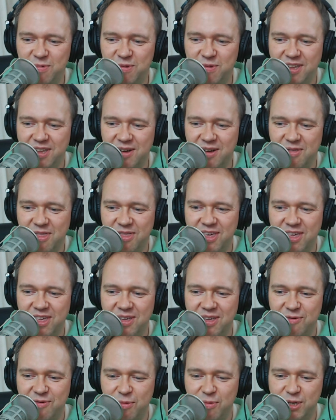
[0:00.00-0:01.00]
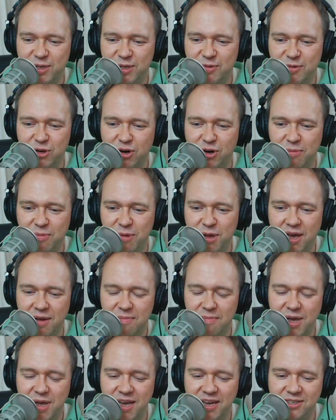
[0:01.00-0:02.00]
Yeah, thank you very much for joining me.
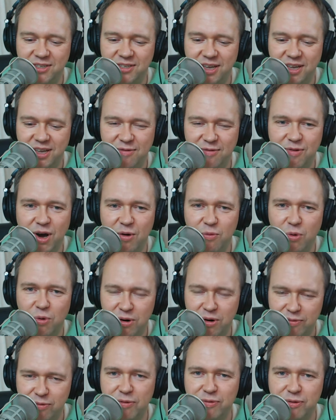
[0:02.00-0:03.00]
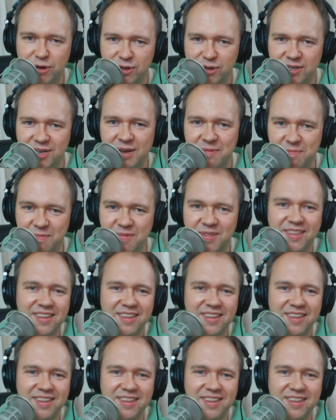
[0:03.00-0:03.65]
And may I say, you've got a wonderful first name.